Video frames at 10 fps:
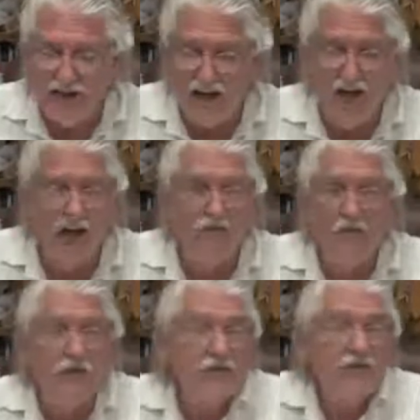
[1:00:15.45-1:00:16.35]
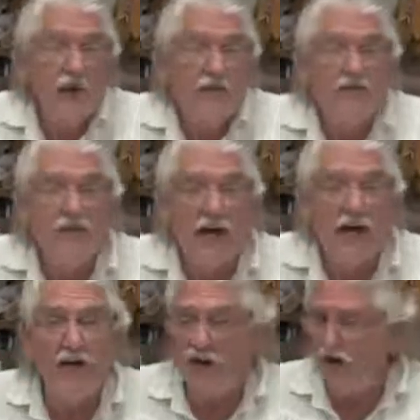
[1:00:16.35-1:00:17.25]
Twice a
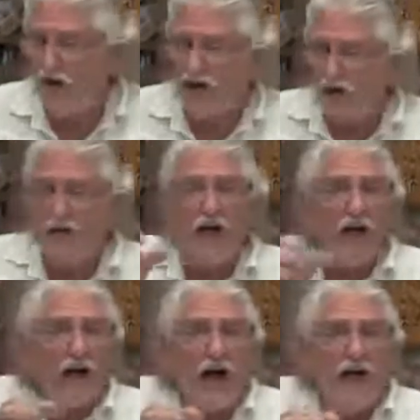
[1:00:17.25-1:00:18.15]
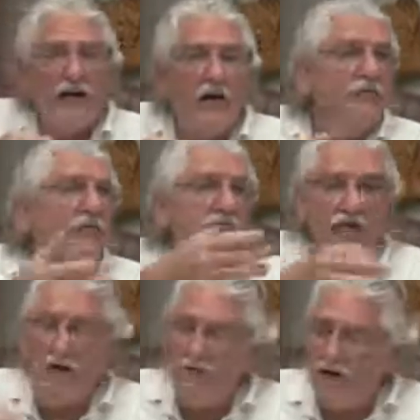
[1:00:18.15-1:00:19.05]
day. You know, we get a little eye cup. We
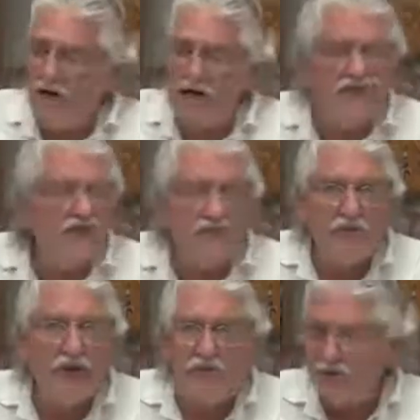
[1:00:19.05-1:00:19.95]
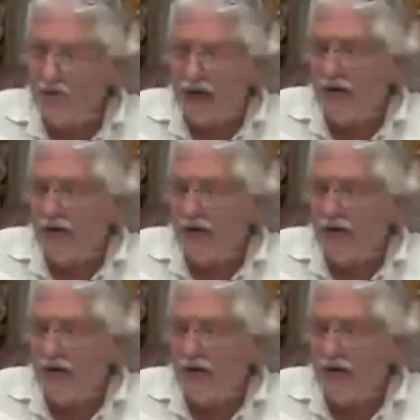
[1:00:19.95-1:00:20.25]
sell them here, little cheap things.